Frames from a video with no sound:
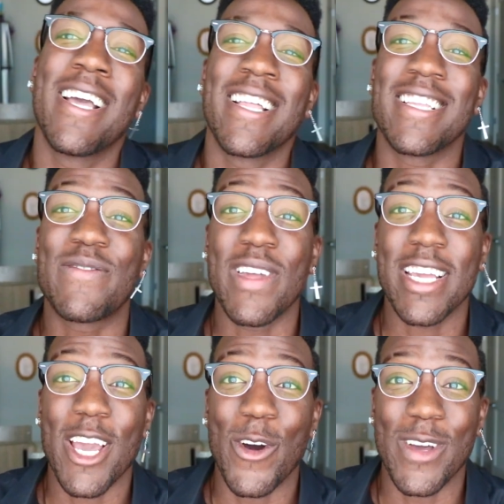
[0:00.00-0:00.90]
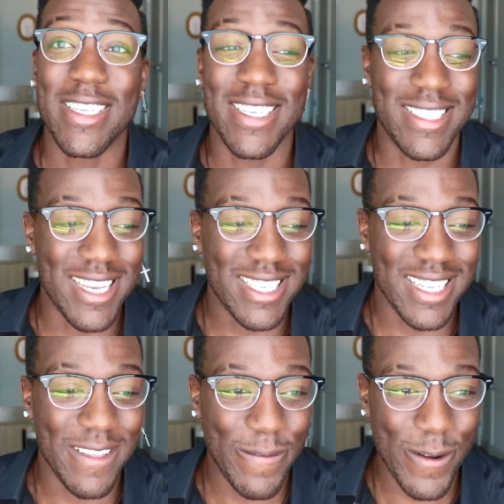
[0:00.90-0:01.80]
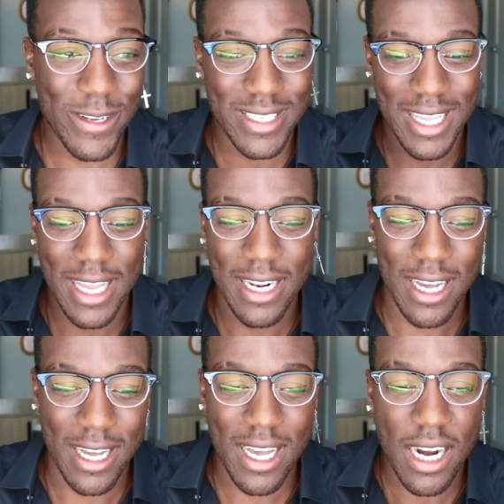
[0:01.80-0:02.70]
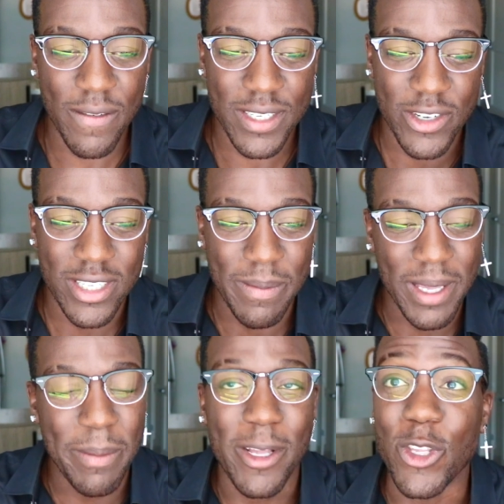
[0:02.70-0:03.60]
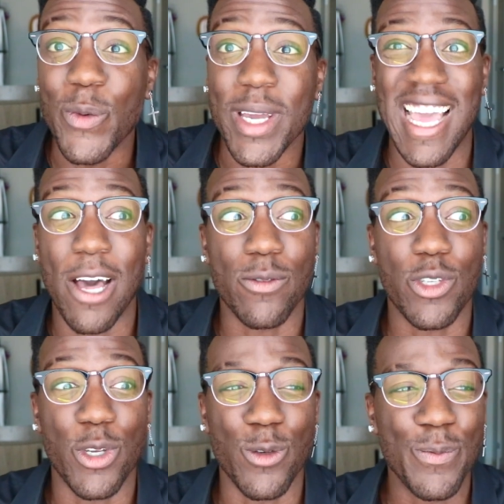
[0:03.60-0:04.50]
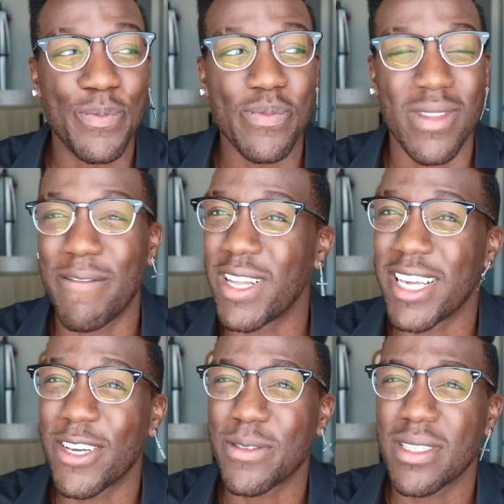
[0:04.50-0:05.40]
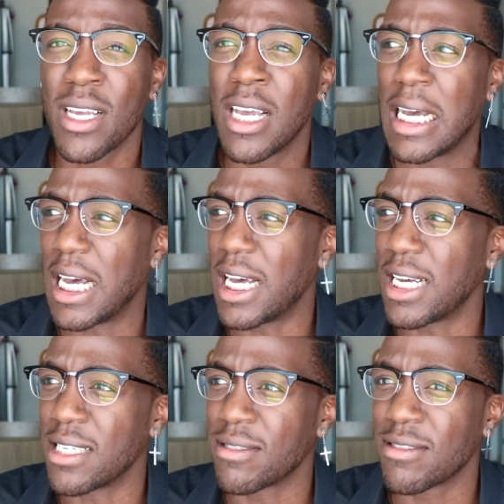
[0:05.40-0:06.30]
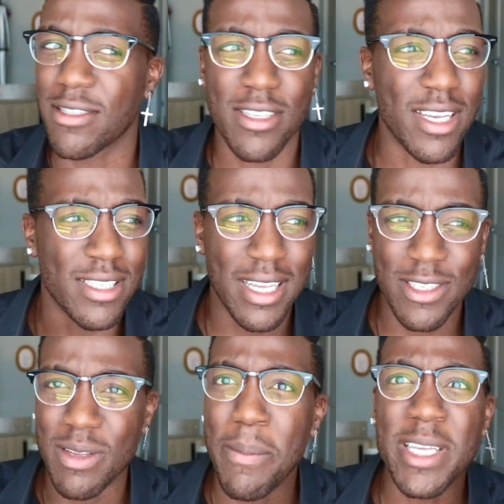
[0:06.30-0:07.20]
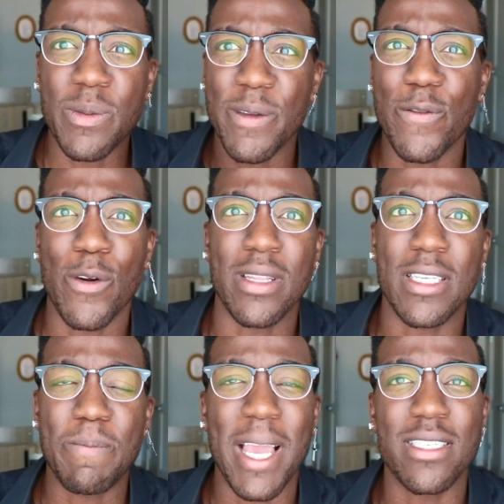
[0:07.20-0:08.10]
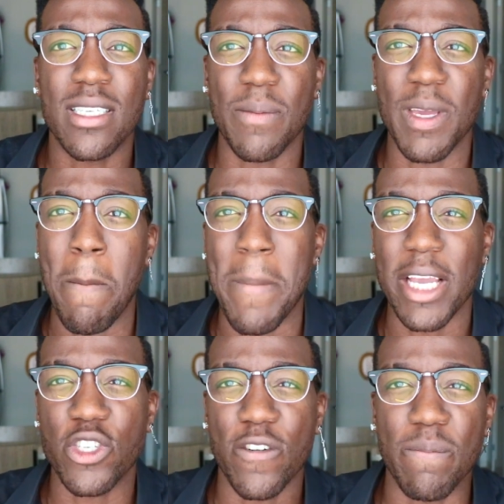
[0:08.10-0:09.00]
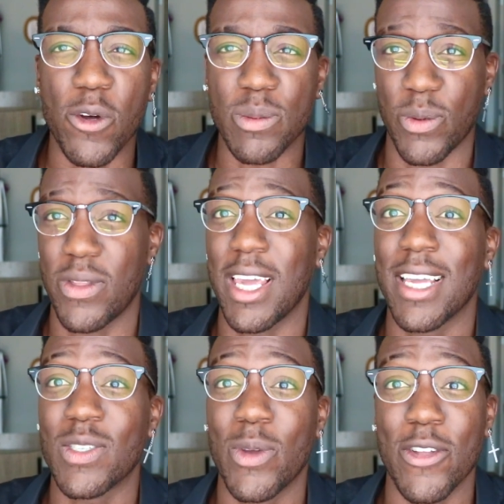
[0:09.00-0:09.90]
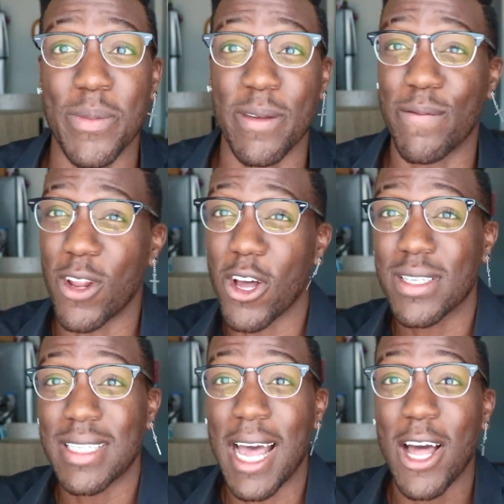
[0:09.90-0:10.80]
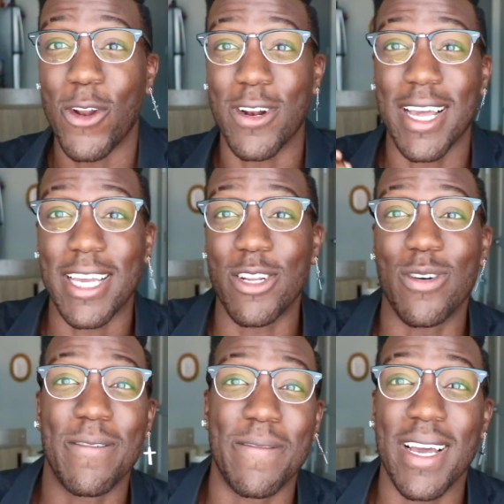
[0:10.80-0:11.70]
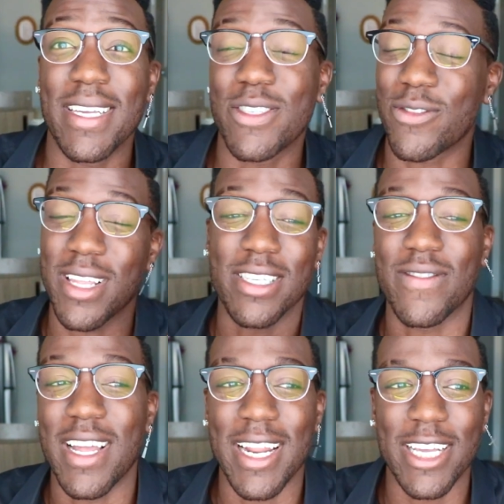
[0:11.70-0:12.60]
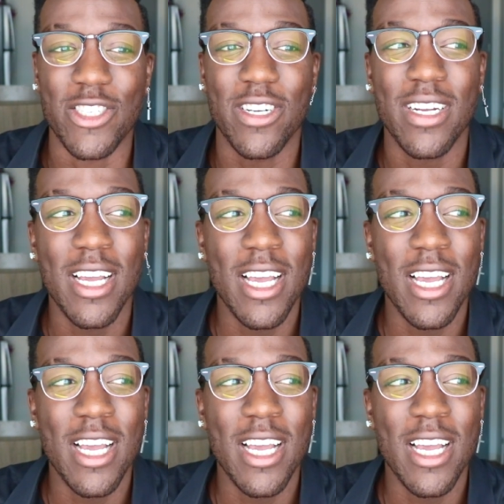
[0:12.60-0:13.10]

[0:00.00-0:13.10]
this video is essentially the first in kind of a series I'm thinking about doing how-to videos. Because as I mentioned before, this page is going to be a mixture of multiple things, whether it be vlog style or advice or things of that nature.